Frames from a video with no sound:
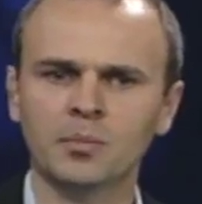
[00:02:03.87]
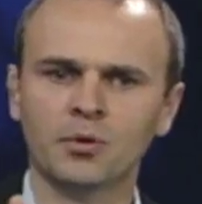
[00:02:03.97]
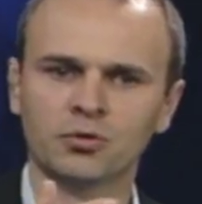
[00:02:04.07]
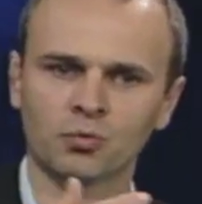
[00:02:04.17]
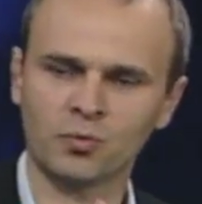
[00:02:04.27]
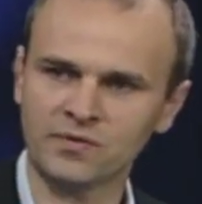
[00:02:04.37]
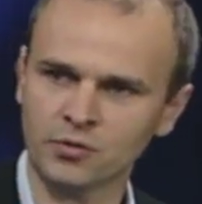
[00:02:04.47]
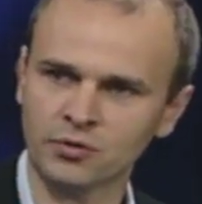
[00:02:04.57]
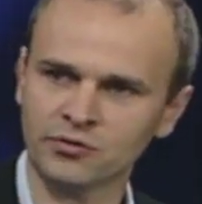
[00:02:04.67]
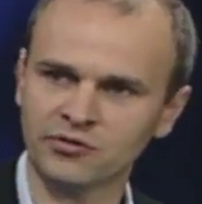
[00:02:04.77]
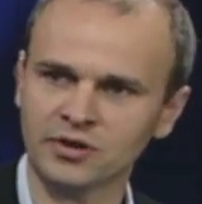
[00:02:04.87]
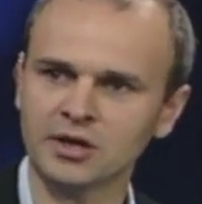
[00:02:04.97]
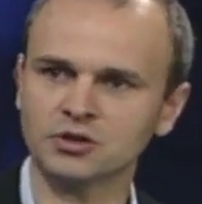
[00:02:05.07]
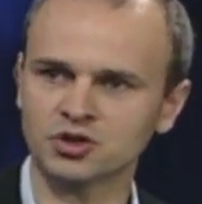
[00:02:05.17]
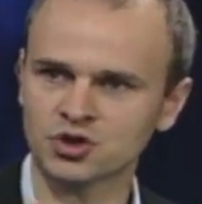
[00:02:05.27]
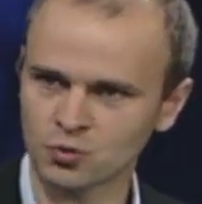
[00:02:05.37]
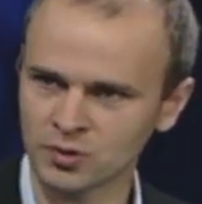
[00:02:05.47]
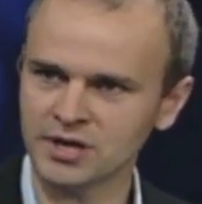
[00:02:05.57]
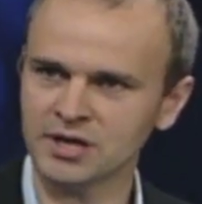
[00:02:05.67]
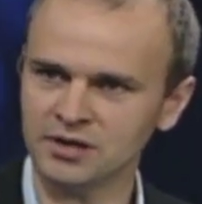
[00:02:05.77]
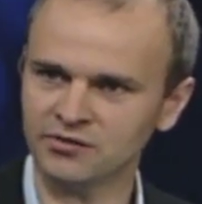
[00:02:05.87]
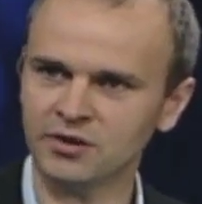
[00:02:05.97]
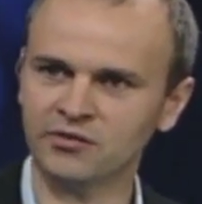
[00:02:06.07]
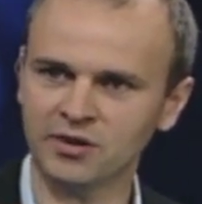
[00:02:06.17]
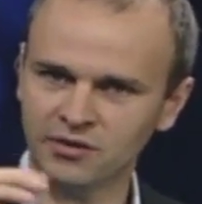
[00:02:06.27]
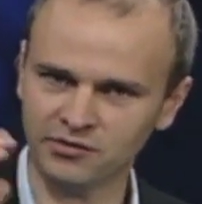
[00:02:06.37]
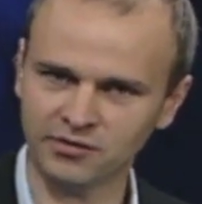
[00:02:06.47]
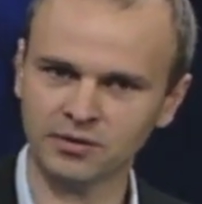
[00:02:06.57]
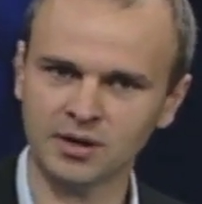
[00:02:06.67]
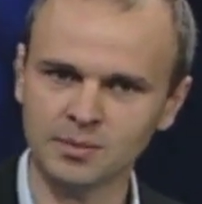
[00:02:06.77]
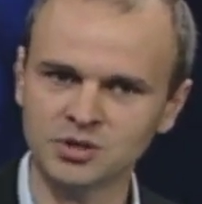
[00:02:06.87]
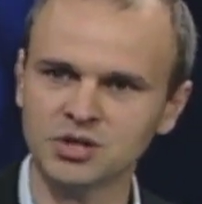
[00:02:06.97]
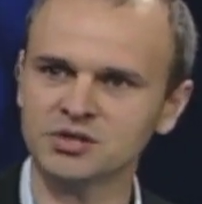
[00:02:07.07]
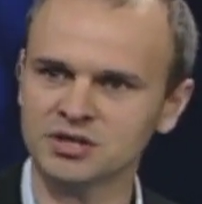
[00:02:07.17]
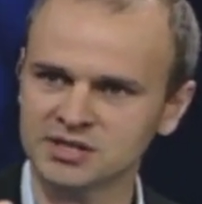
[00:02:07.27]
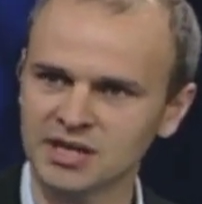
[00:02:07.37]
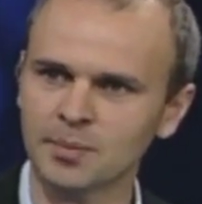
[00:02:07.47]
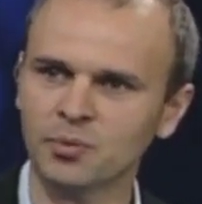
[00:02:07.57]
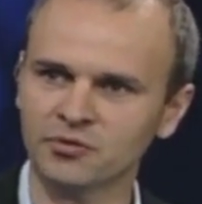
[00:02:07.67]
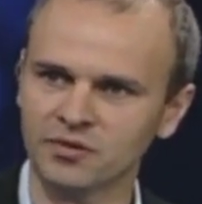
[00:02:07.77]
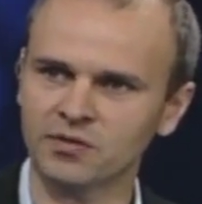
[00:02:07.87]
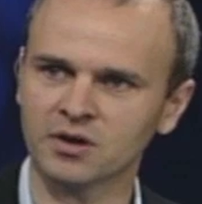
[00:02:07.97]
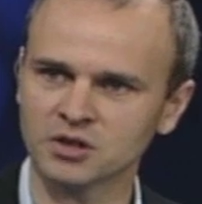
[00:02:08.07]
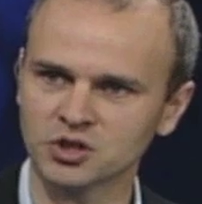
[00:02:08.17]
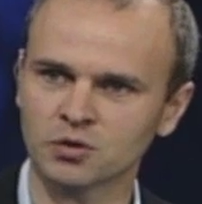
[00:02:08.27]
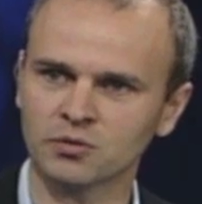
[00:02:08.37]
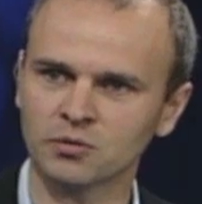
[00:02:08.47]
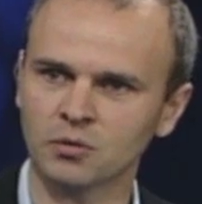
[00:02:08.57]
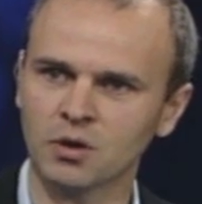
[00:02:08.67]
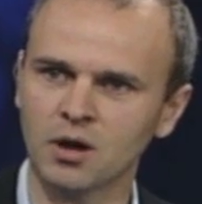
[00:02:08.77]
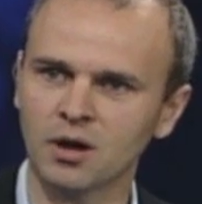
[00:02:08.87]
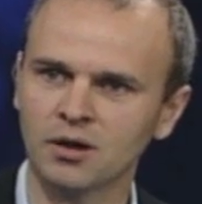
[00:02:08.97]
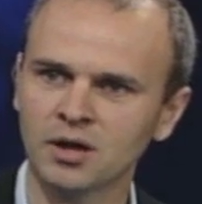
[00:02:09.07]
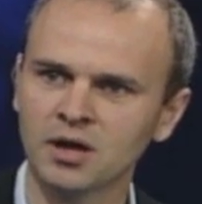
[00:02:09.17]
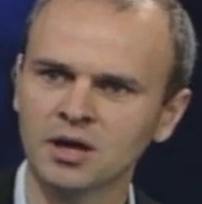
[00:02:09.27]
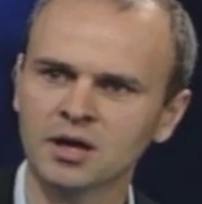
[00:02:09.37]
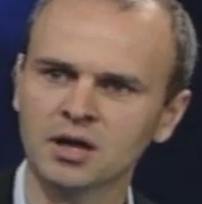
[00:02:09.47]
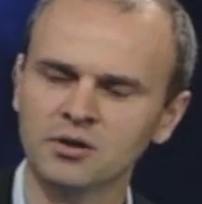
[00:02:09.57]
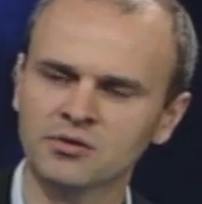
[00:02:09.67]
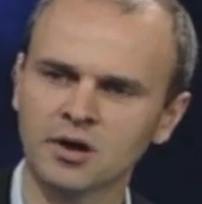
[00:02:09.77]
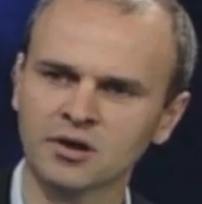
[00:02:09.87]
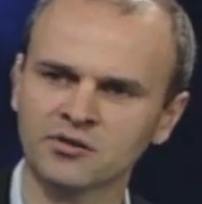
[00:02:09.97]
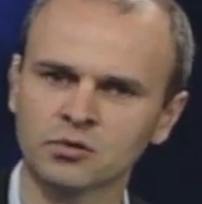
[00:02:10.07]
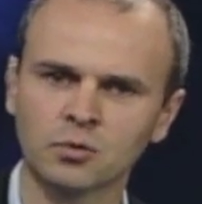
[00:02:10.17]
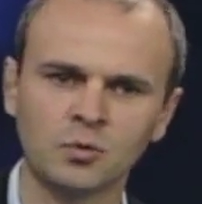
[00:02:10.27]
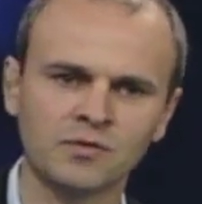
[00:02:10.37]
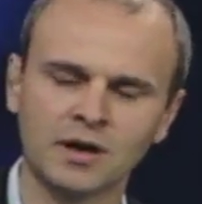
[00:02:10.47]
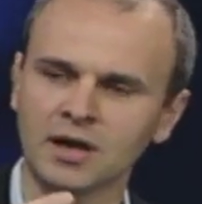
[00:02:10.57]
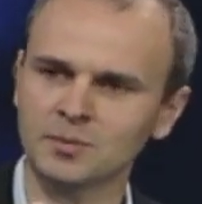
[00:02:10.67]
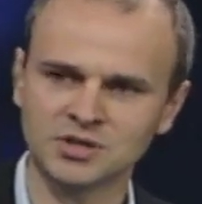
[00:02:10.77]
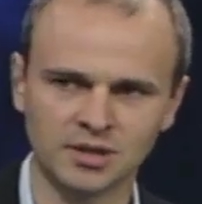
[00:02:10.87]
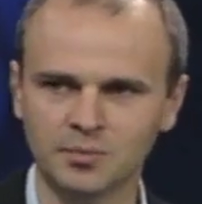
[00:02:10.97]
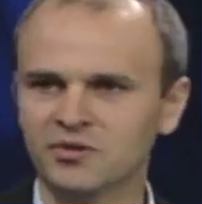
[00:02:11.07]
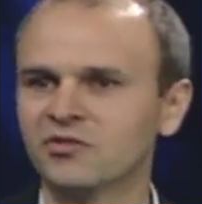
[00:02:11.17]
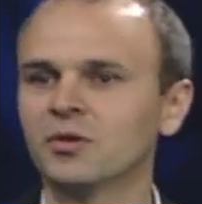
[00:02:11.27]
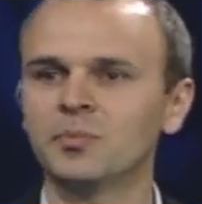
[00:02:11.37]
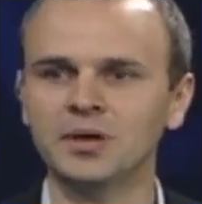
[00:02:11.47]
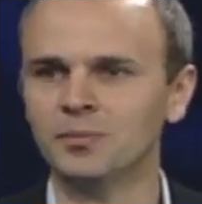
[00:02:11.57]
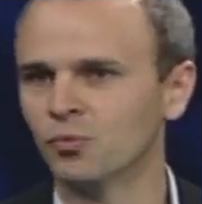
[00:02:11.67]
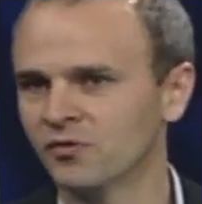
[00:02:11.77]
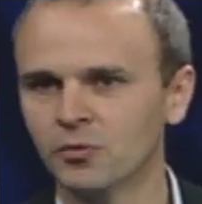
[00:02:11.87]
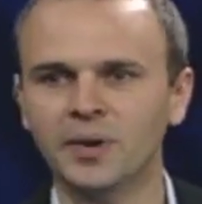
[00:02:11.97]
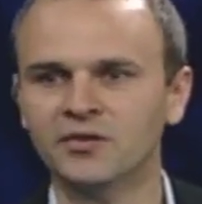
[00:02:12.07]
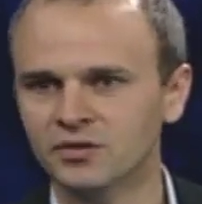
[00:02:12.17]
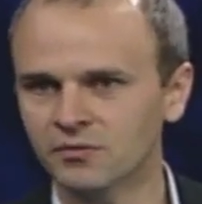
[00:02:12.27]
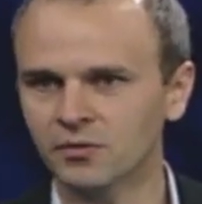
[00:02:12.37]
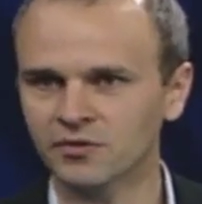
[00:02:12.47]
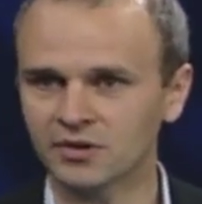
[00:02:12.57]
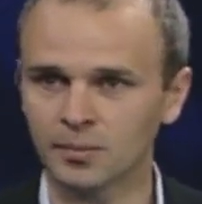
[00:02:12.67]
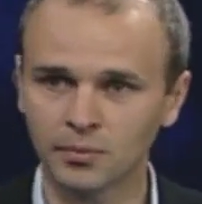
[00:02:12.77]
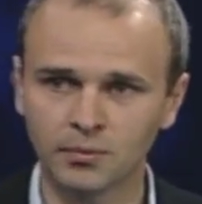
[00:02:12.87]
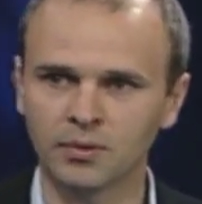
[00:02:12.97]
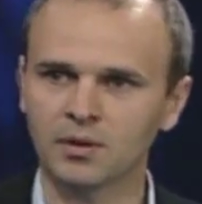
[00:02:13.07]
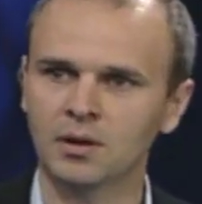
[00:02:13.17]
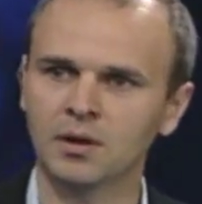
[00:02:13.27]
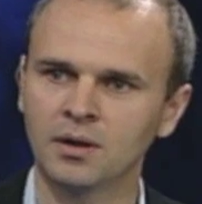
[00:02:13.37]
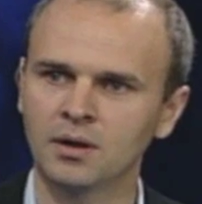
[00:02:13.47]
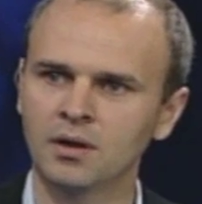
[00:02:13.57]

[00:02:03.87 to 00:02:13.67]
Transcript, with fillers: both rivers and trees as, as images, examples of the Constructal Law. Can you talk us through? We've got an image of the Mississippi River Basin, for example. Correct. So